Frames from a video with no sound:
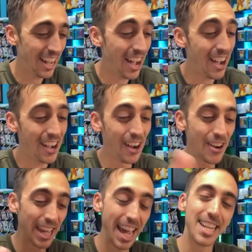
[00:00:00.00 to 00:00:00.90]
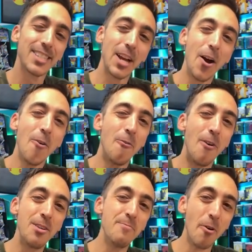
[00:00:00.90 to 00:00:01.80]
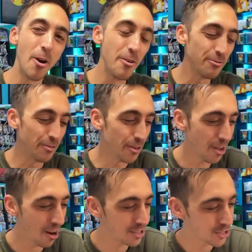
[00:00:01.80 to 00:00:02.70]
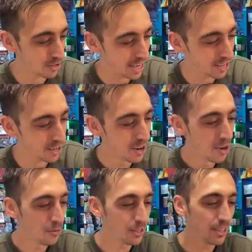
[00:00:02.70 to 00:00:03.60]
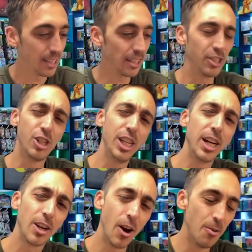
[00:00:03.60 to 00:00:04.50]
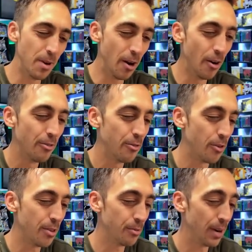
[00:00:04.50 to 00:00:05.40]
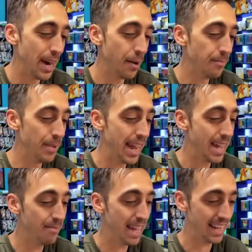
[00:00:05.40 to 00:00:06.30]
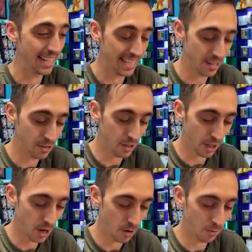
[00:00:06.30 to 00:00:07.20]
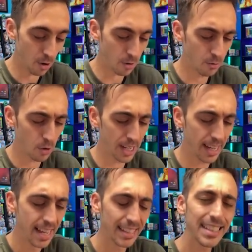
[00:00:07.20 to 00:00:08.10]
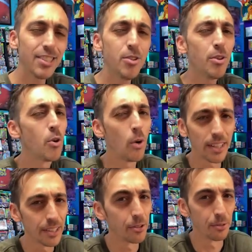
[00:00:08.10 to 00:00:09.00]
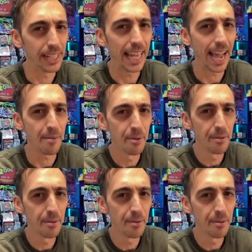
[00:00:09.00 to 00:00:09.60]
okay, so one more full art trainer with the Giacomo for the rare. Bam, and here's the code card for you. Let's do a quick little recap.